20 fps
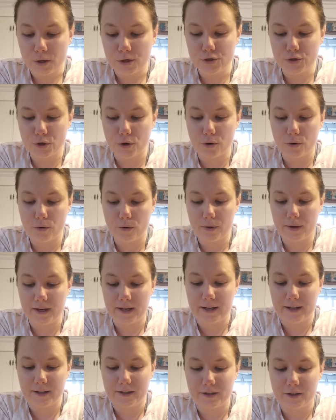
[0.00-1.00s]
So,
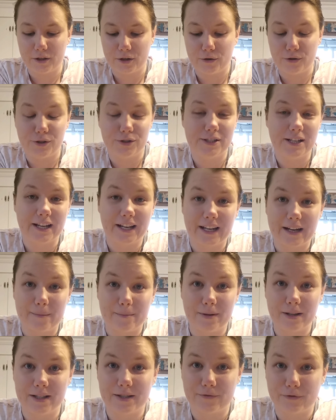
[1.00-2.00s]
you're taking
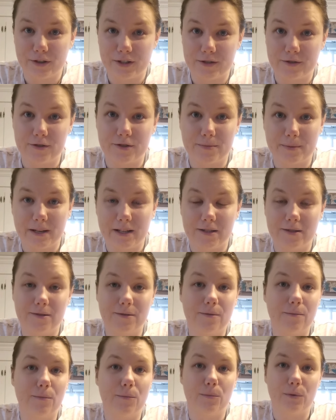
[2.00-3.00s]
up less freezer
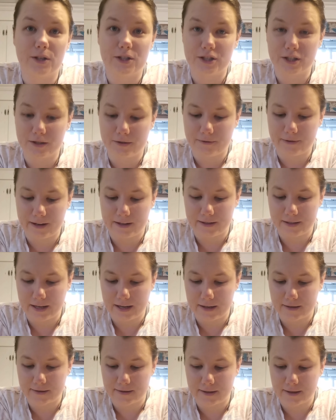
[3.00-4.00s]
space, which is
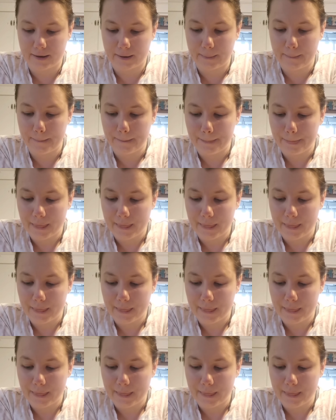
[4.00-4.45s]
fantastic.